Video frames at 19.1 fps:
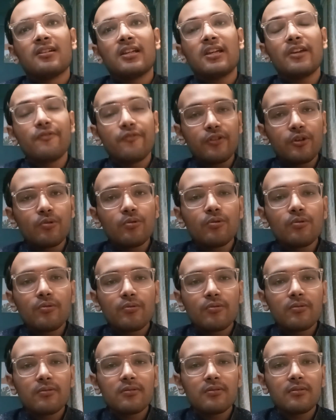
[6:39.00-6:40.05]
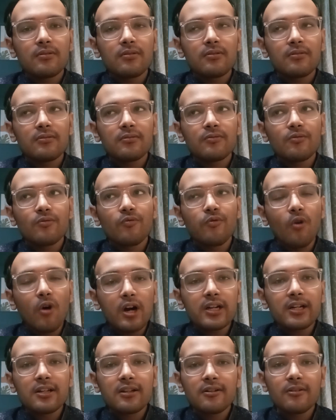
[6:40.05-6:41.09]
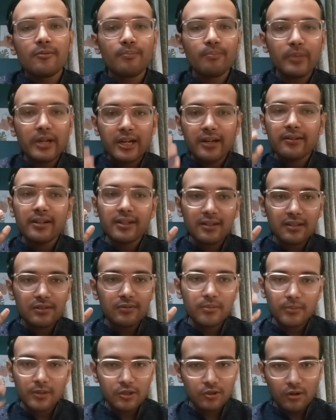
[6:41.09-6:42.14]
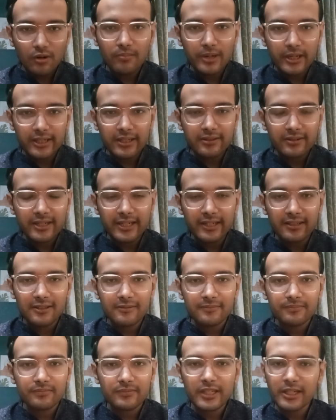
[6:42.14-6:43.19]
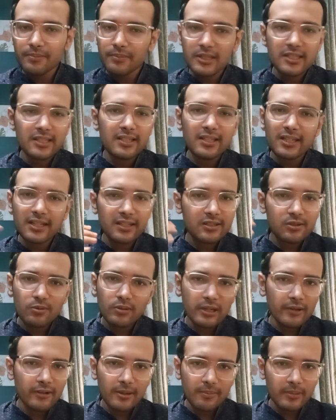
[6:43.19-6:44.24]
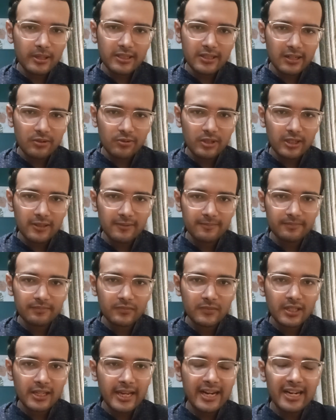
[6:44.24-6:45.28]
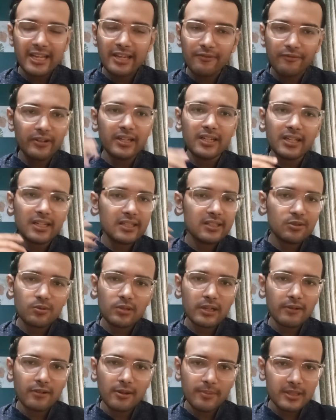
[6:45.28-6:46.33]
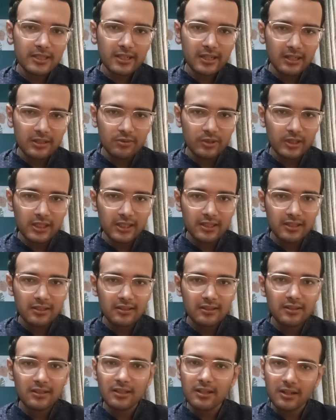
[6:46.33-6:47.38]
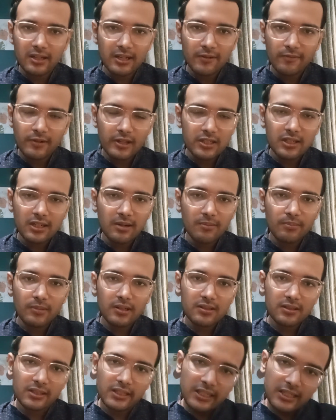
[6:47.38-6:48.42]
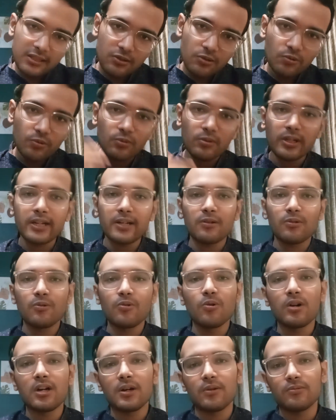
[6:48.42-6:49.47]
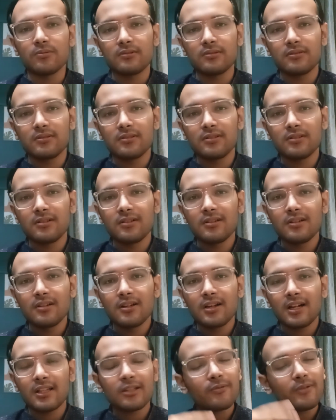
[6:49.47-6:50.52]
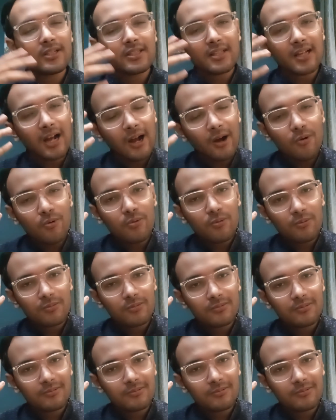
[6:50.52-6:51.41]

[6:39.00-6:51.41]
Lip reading: if you want bigger returns from the stock market, right? That means India needs to develop as a country. And if India needs to develop as a country, the inflation numbers needs to go down. Otherwise, how